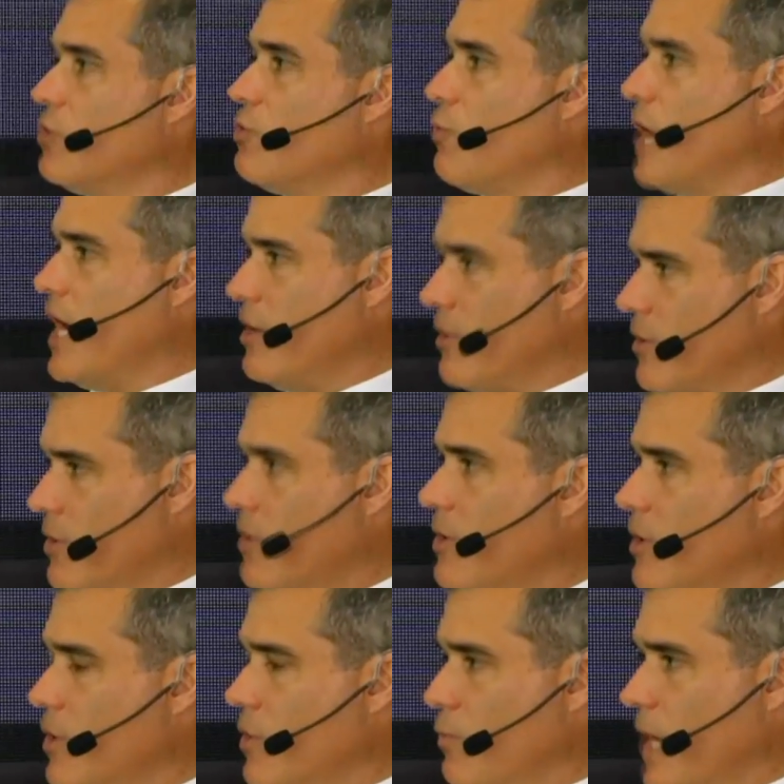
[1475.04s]
to greater
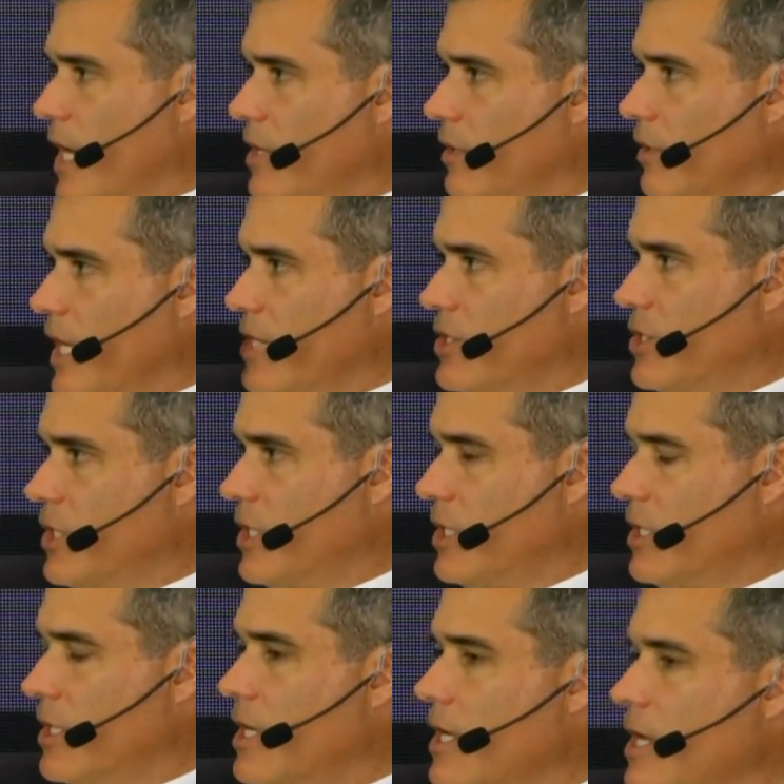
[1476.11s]

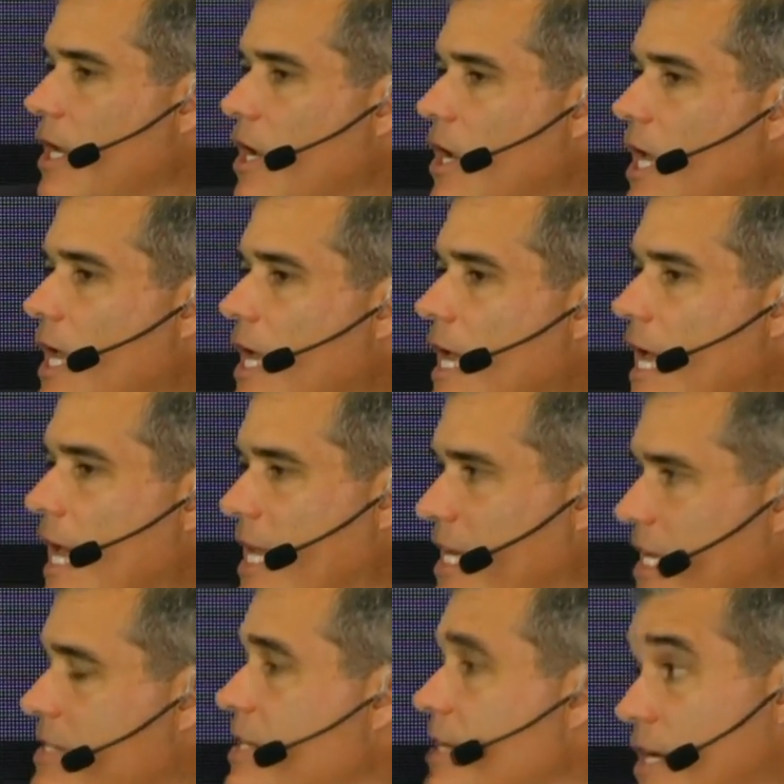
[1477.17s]
regulation, and
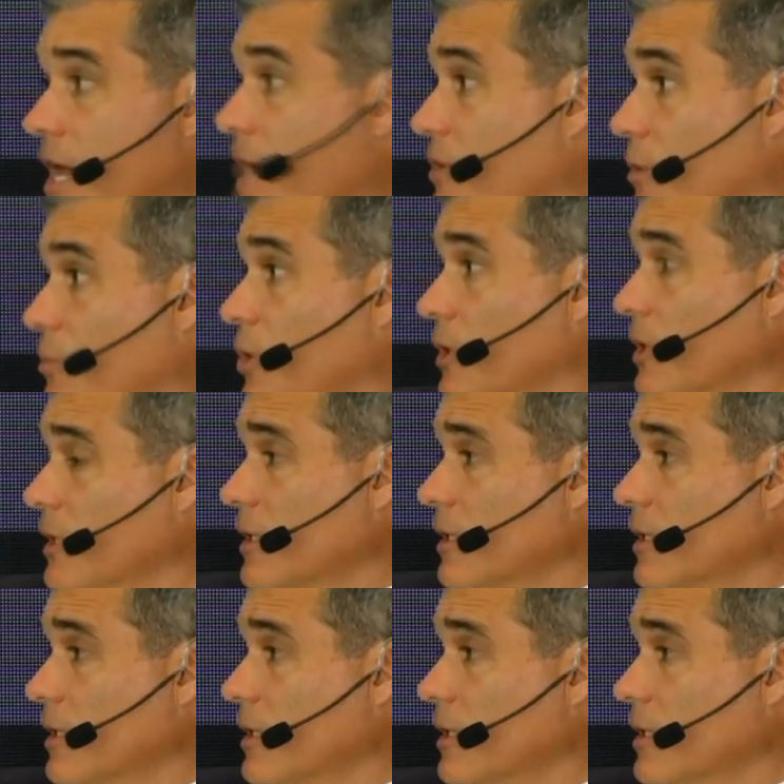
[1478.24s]
is it inevitable?